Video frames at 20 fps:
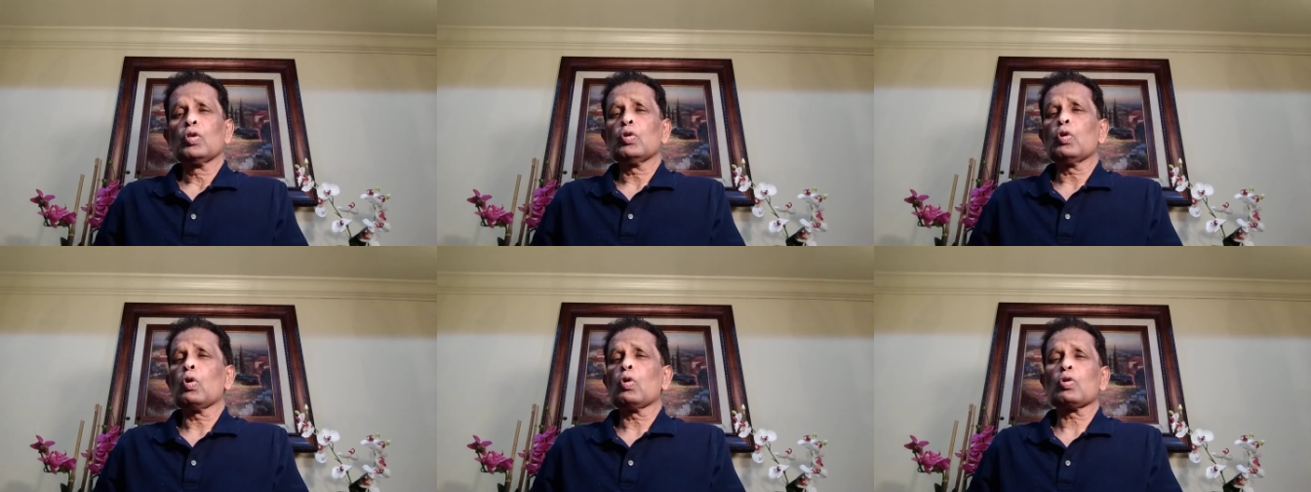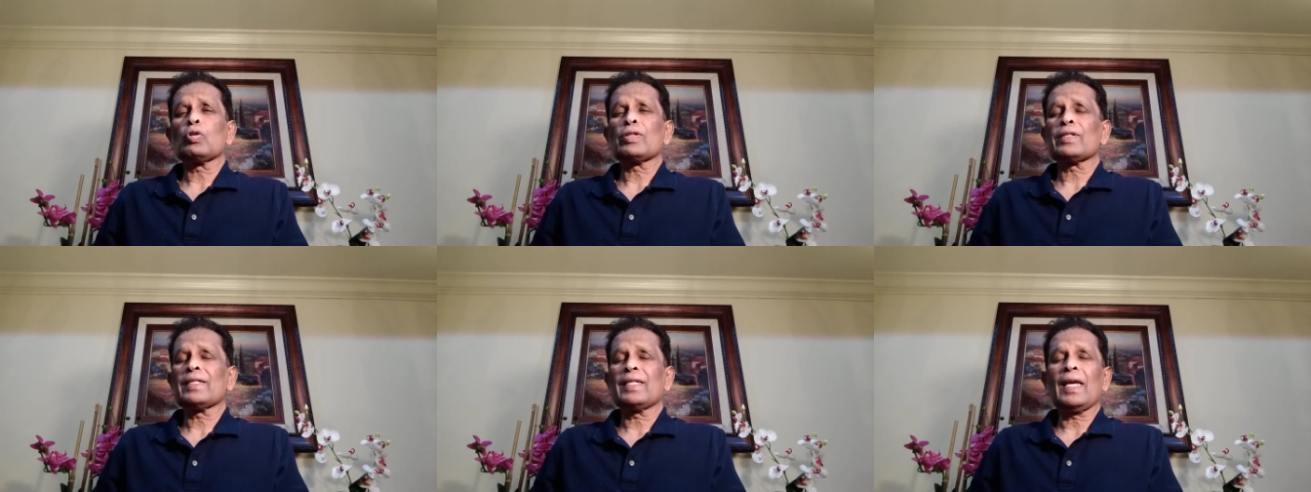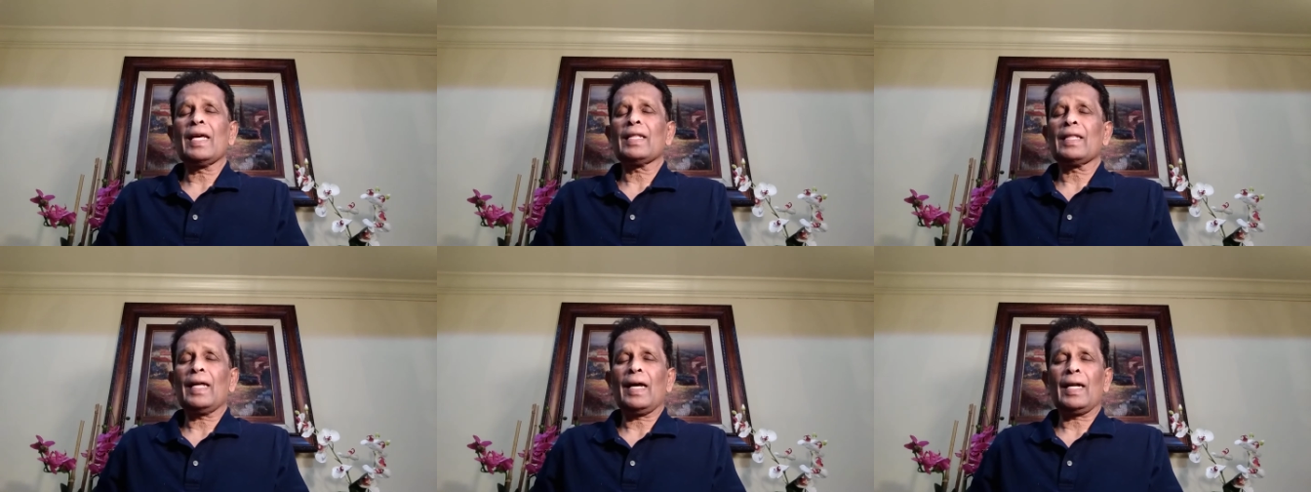don't
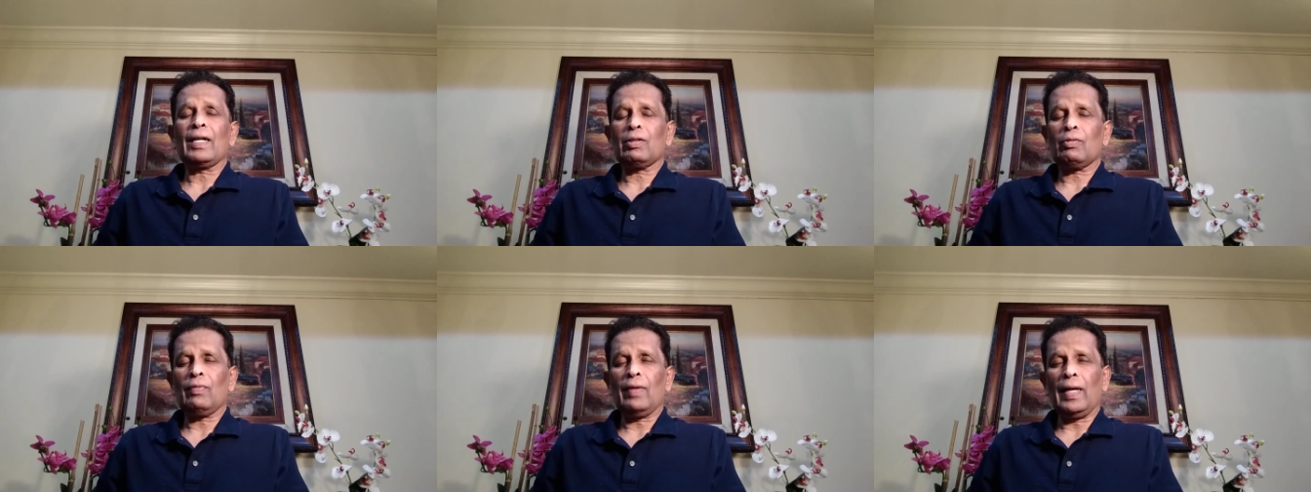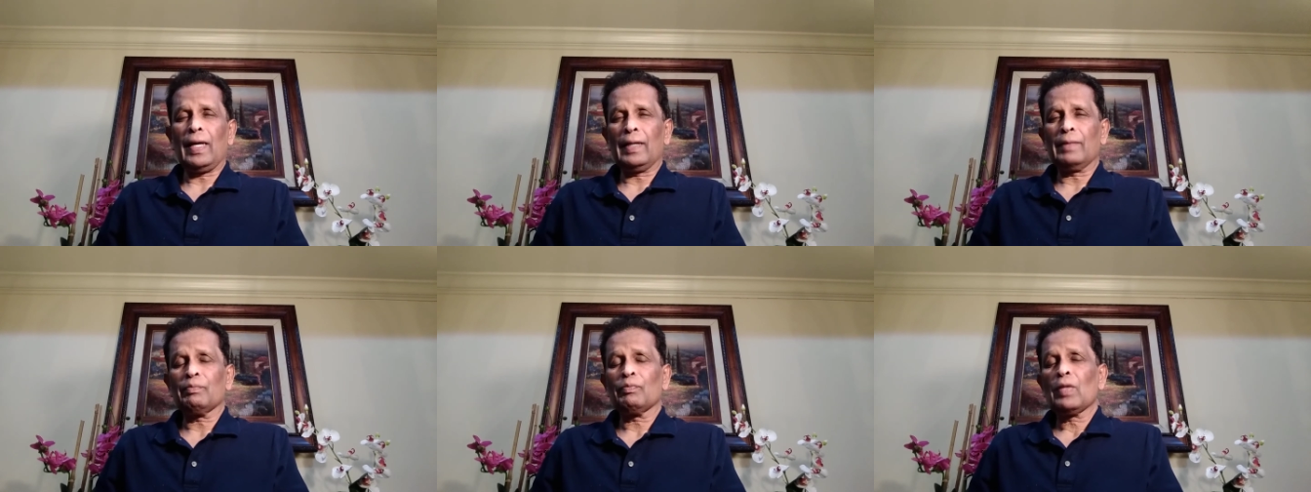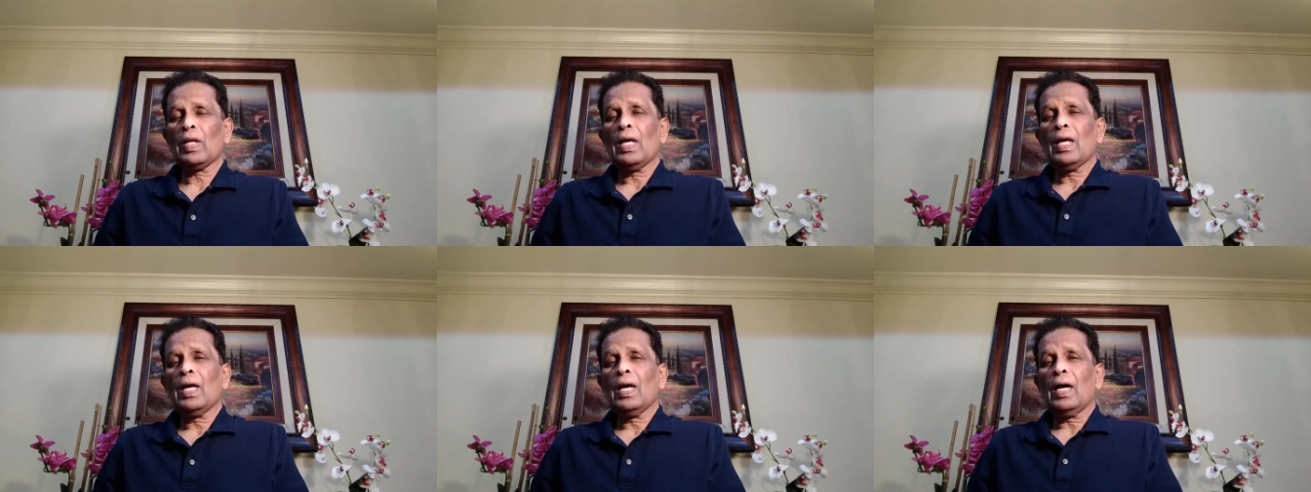say that way.
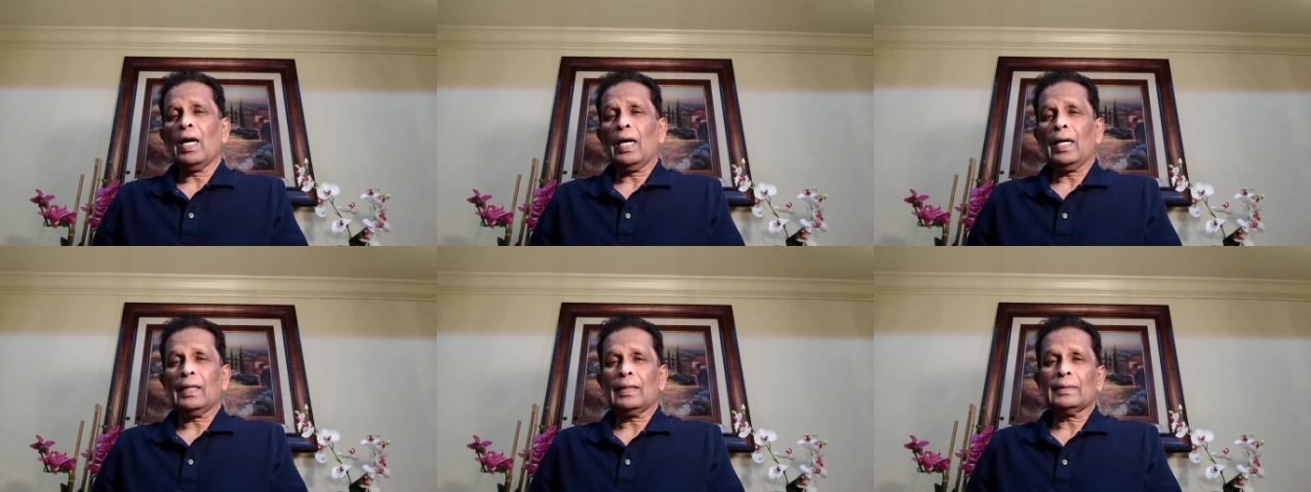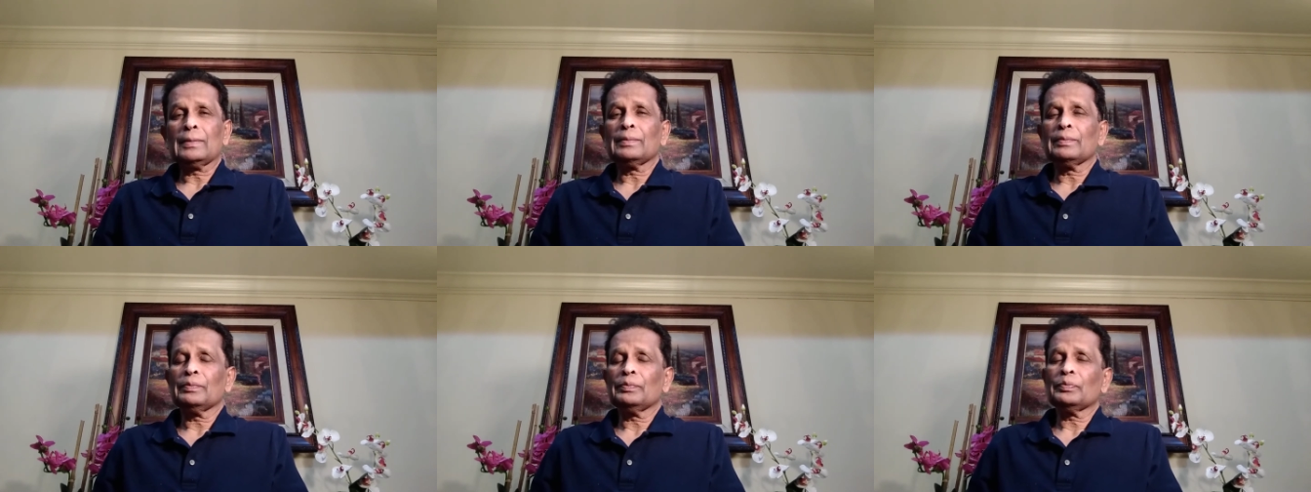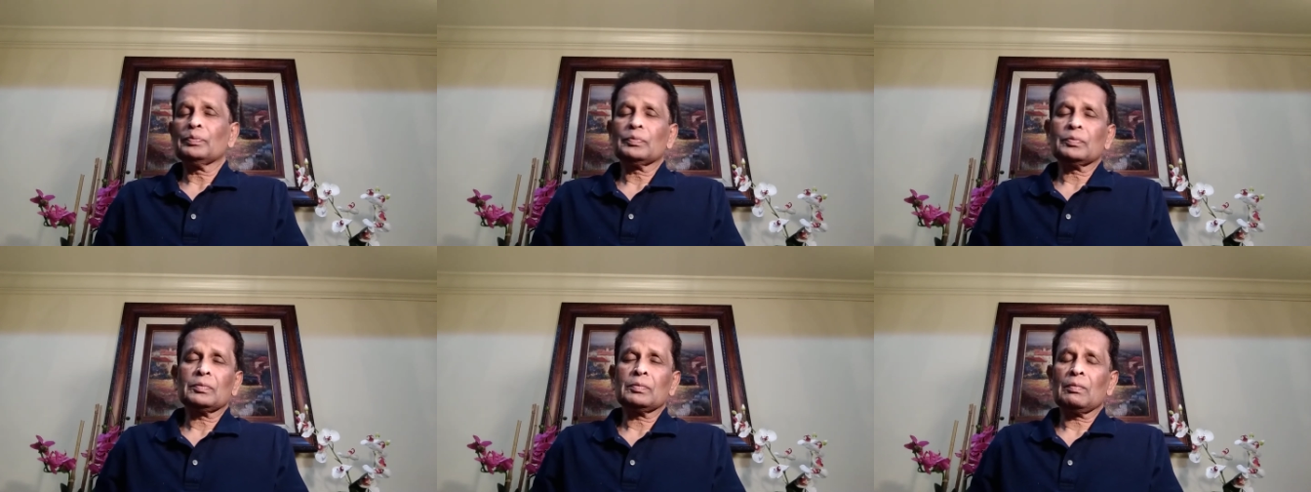
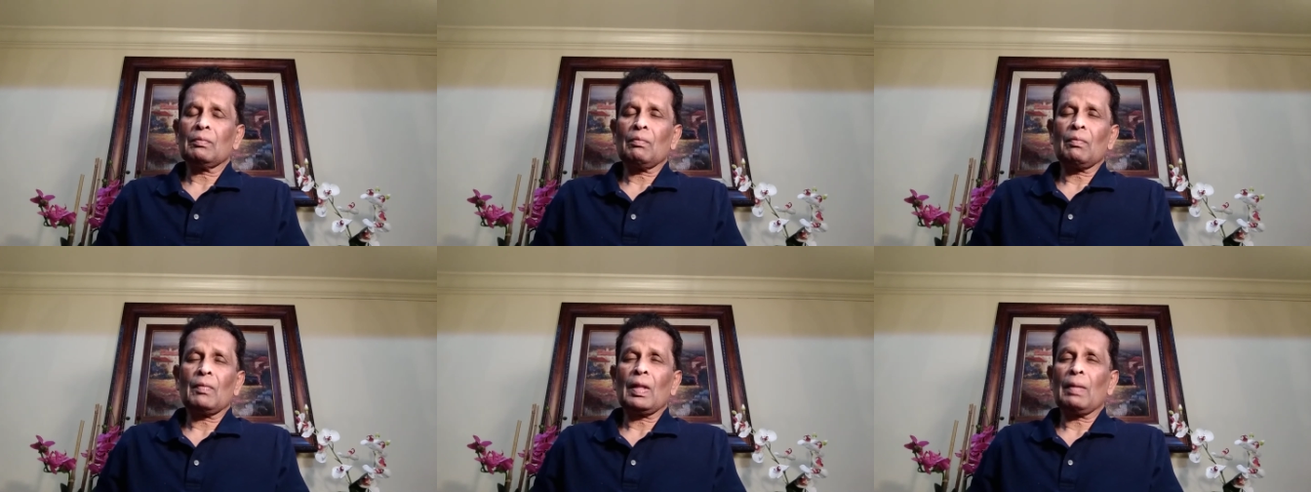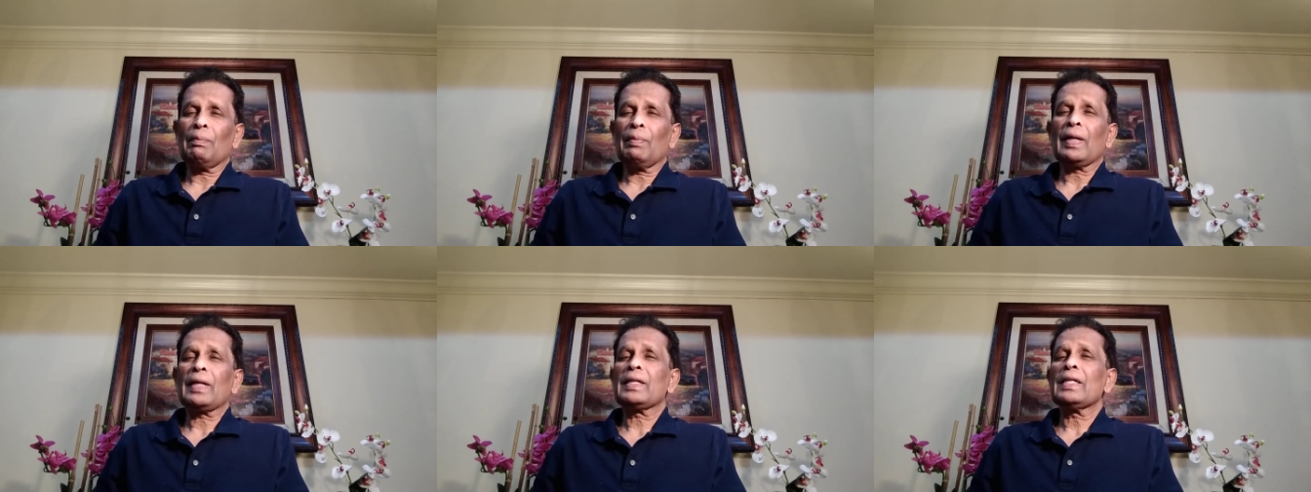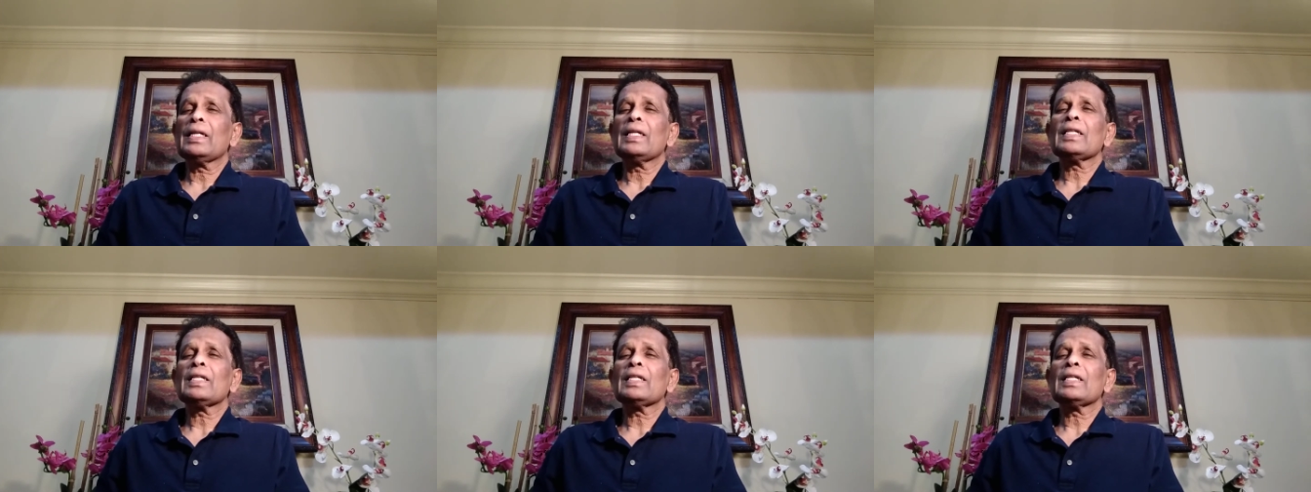But